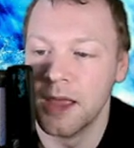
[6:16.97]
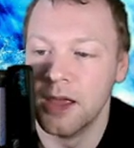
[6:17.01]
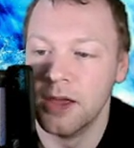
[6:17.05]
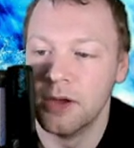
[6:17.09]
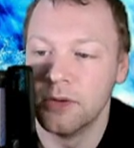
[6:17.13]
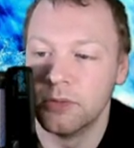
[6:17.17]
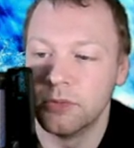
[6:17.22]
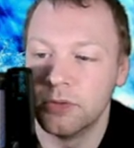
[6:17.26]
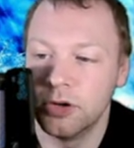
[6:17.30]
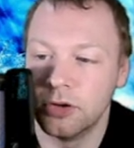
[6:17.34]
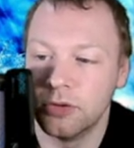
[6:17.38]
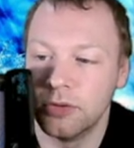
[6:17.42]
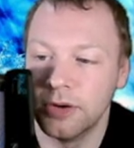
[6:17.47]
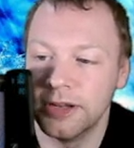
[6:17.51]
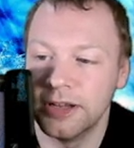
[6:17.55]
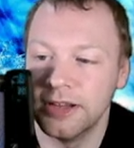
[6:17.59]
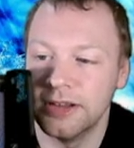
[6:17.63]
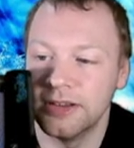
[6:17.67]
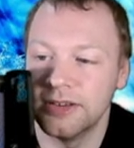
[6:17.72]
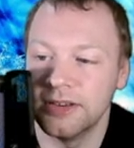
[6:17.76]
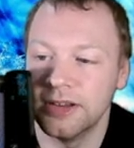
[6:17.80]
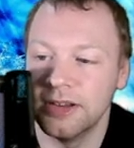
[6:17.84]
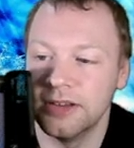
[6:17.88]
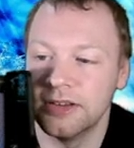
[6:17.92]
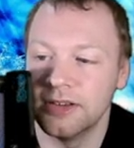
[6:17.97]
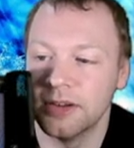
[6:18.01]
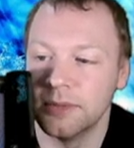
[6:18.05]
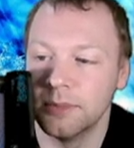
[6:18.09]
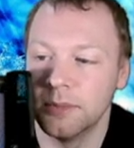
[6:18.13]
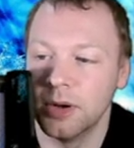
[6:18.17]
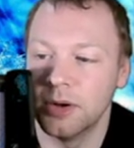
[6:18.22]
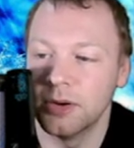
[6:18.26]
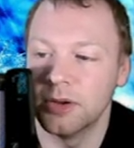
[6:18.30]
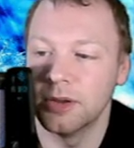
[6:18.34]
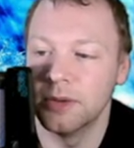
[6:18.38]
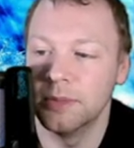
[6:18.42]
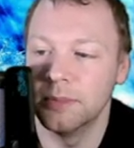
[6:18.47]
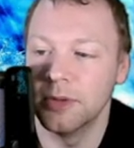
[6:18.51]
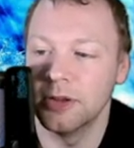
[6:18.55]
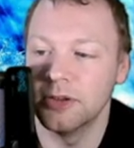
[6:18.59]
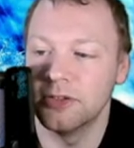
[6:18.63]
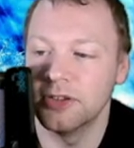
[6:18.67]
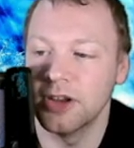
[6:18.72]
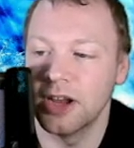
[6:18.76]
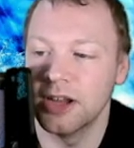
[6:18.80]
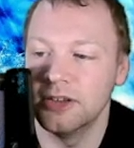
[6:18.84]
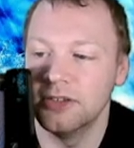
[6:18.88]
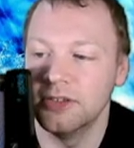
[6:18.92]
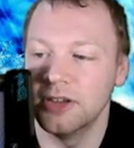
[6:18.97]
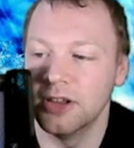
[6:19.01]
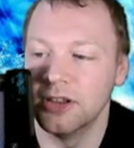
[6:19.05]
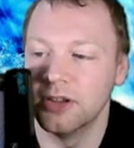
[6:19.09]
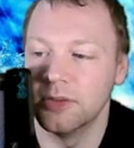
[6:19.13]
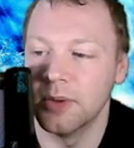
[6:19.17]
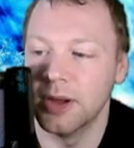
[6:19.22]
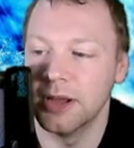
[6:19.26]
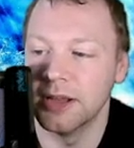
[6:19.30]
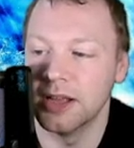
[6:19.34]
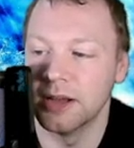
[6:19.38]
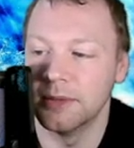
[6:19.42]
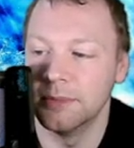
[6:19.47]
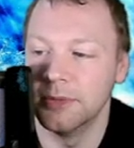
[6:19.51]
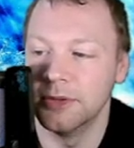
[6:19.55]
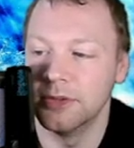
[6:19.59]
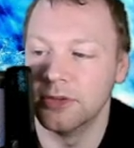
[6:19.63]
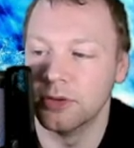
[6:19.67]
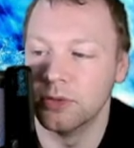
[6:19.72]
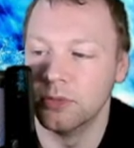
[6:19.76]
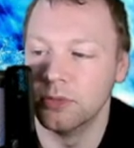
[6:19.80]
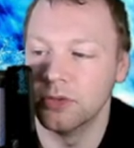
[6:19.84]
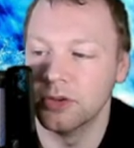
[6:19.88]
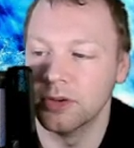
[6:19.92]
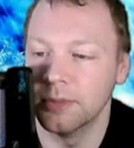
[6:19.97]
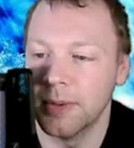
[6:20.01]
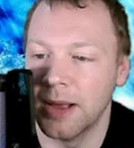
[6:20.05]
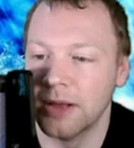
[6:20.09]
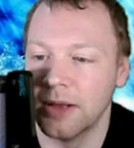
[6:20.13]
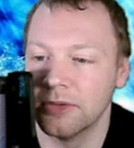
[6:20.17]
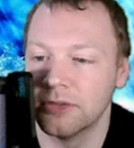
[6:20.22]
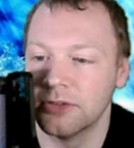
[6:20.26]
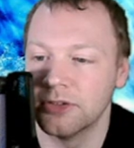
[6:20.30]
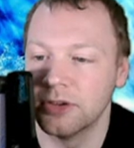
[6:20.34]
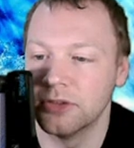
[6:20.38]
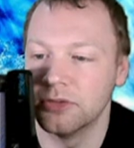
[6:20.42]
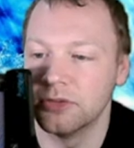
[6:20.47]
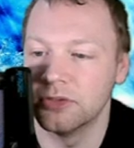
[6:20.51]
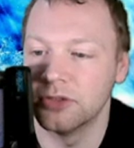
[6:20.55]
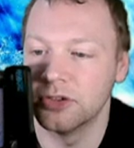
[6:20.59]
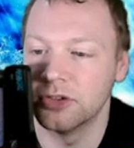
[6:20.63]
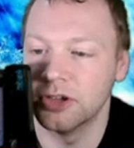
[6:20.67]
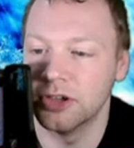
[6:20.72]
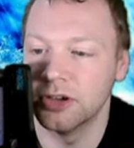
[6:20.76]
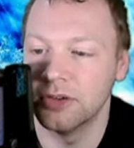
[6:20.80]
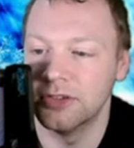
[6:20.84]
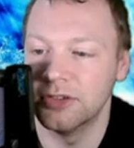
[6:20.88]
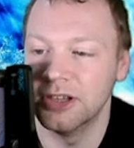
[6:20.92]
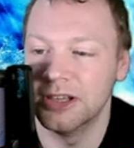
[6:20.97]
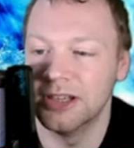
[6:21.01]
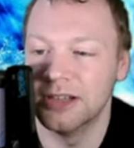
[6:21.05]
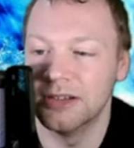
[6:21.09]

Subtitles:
We're already seeing some welcome change in the way government talks about social security,